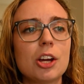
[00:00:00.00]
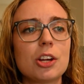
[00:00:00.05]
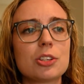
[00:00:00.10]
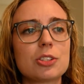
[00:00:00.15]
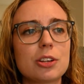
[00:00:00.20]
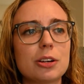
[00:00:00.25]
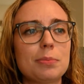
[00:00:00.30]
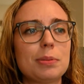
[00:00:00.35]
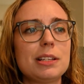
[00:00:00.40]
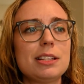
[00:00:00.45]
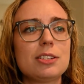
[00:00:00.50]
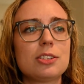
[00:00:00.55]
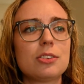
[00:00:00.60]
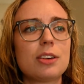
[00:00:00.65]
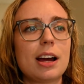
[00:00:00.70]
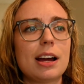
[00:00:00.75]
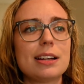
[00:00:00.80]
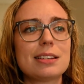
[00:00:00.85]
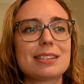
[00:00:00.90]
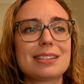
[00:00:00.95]
So please, you
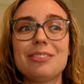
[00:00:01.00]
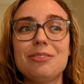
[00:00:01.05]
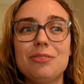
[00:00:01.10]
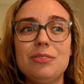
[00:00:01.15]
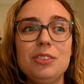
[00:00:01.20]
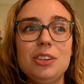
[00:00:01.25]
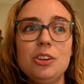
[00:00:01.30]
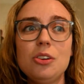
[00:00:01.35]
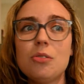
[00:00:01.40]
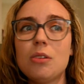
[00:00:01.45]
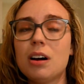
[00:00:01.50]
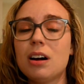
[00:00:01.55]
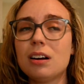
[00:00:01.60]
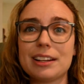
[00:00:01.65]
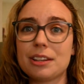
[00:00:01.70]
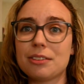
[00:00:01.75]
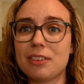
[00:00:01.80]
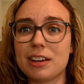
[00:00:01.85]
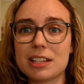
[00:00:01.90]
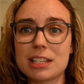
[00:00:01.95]
guys, if you are on
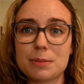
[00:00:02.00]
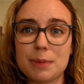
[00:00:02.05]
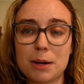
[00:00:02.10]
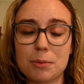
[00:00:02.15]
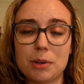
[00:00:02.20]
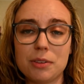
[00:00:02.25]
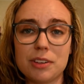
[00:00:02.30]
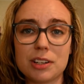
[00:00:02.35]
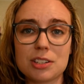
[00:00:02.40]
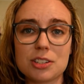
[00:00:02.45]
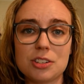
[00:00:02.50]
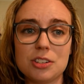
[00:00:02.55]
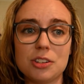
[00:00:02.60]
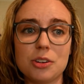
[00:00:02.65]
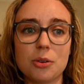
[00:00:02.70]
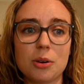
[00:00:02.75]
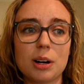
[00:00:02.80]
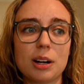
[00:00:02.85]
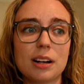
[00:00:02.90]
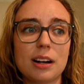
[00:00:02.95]
the fence about moving to New
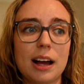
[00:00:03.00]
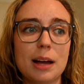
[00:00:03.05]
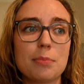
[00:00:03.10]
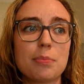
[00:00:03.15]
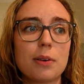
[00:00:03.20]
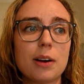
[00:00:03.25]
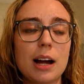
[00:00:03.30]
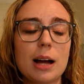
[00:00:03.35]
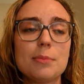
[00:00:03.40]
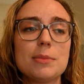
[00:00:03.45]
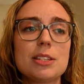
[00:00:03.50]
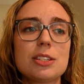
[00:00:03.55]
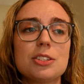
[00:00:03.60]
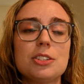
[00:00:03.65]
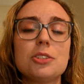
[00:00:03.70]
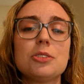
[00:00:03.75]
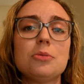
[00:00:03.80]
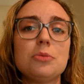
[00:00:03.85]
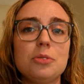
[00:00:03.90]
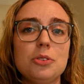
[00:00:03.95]
York, I promise
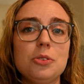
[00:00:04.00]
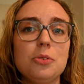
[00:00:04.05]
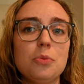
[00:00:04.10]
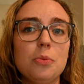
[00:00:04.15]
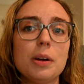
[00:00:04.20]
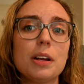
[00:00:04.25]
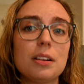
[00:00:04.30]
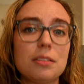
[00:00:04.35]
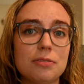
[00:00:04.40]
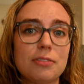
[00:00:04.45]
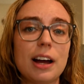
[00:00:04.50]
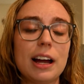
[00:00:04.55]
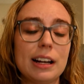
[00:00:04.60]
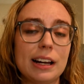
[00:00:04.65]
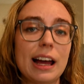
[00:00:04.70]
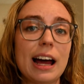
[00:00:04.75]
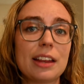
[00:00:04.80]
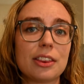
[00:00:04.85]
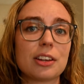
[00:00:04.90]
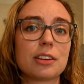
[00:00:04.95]
you, you will find
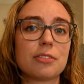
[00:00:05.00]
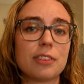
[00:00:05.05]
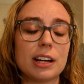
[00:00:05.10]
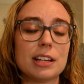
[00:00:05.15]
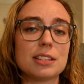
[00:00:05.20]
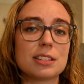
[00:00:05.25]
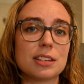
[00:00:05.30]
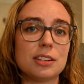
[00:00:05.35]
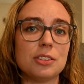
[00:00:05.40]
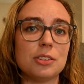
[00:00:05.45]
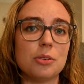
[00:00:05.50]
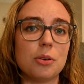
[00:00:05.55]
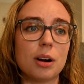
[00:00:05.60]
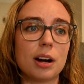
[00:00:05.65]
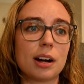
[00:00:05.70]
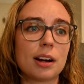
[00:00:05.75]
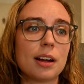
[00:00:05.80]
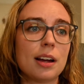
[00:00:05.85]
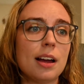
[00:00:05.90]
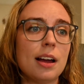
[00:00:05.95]
Catholic friends in New
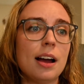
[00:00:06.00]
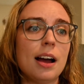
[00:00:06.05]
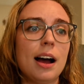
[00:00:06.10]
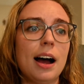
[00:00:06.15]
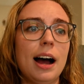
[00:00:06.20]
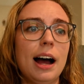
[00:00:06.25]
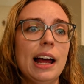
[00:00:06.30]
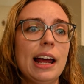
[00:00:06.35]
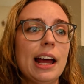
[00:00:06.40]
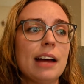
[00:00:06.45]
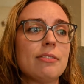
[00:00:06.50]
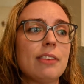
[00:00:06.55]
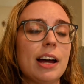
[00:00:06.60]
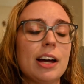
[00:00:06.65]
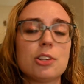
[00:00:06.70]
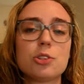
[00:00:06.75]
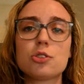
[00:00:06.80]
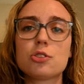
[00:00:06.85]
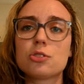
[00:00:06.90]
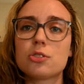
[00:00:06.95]
York. I have
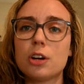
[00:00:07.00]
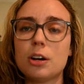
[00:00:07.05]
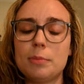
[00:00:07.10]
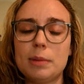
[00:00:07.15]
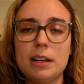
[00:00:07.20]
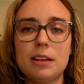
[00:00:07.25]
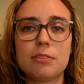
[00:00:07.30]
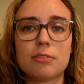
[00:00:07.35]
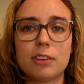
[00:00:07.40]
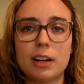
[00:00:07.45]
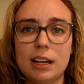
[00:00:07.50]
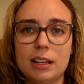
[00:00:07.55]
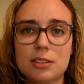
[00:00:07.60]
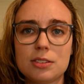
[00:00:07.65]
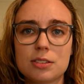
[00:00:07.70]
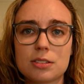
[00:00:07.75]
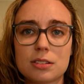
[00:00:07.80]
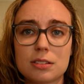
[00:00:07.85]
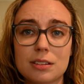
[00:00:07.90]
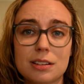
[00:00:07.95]
had so many
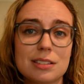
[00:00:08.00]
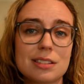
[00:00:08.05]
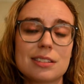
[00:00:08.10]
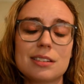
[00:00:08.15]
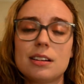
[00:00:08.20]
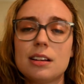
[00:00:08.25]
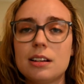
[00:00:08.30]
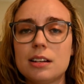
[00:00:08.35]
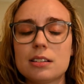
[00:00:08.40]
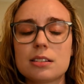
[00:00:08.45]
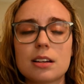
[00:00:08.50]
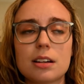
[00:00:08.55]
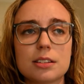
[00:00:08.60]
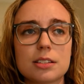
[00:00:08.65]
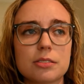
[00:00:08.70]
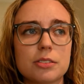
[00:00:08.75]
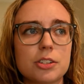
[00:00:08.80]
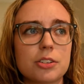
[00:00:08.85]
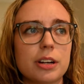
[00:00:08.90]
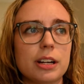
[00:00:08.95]
friends, because it is
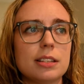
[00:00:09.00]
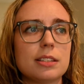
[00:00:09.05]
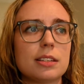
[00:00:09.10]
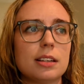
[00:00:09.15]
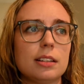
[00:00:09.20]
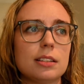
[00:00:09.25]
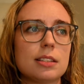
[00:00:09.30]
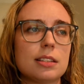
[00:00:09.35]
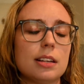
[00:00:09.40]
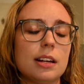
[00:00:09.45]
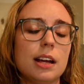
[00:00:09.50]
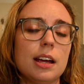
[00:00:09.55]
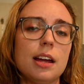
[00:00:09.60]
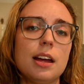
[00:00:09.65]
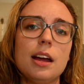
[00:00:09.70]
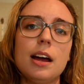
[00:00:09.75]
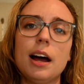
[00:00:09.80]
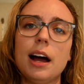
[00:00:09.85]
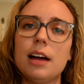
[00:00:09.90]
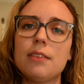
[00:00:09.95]
also a transient city.
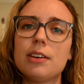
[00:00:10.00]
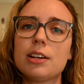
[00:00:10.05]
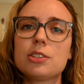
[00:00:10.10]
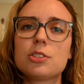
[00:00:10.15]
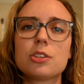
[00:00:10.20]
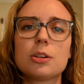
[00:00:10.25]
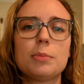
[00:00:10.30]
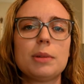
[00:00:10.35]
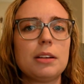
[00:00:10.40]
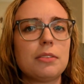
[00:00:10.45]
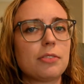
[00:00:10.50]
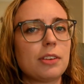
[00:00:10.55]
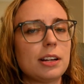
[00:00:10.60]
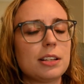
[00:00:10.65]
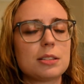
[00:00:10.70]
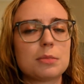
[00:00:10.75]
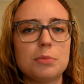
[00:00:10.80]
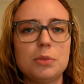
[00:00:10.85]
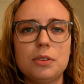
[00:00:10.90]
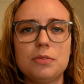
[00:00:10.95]
I've had so many
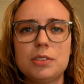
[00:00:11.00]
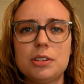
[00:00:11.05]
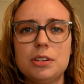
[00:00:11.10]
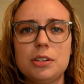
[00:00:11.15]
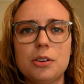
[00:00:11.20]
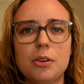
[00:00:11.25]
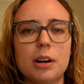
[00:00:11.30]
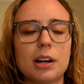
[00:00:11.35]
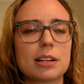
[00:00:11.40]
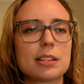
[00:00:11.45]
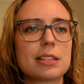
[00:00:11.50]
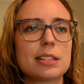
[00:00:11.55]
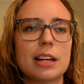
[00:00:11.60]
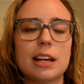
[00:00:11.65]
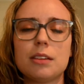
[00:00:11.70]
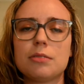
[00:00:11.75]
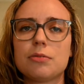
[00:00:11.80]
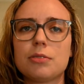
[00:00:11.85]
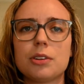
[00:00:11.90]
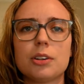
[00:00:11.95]
friends move to New York,
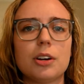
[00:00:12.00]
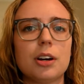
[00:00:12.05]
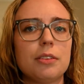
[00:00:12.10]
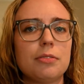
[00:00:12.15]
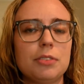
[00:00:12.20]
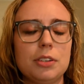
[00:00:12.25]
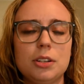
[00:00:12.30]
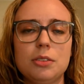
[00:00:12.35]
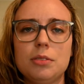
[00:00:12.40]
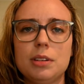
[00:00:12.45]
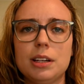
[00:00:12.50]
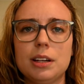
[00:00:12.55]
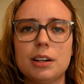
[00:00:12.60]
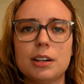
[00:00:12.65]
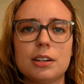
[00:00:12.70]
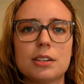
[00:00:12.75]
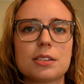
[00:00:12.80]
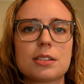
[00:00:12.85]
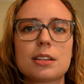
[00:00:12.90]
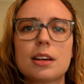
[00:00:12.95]
stay for a few
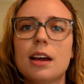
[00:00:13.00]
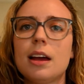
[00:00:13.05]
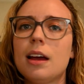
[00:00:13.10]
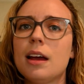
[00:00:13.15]
years,